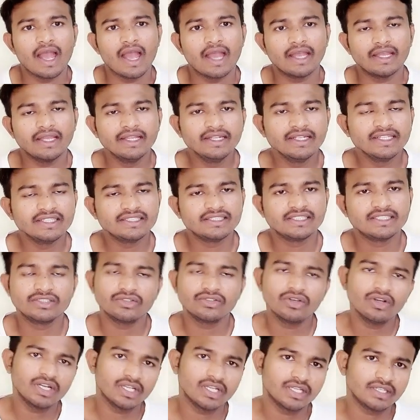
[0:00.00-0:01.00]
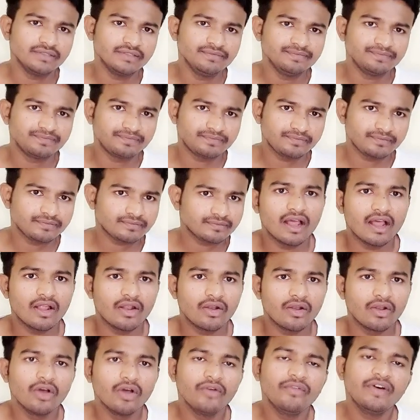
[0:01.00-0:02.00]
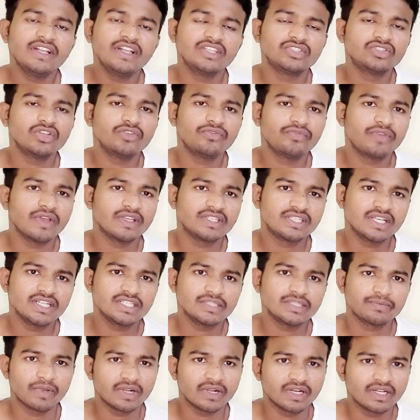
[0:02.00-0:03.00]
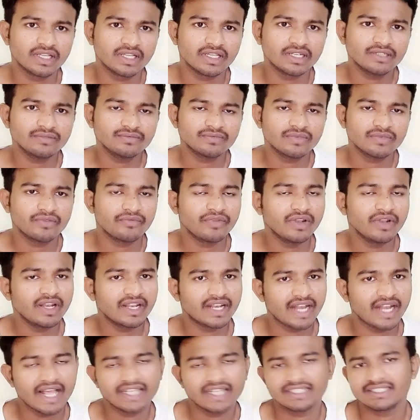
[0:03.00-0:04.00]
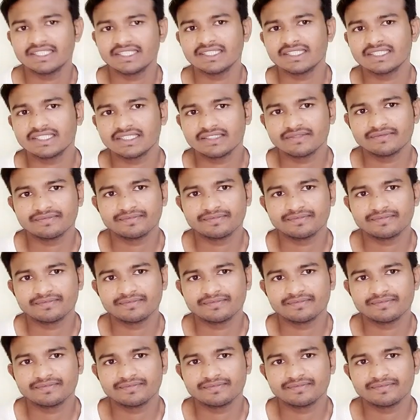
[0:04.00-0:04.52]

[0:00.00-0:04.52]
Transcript: In this disorder, lower esophageal sphincter will relaxes.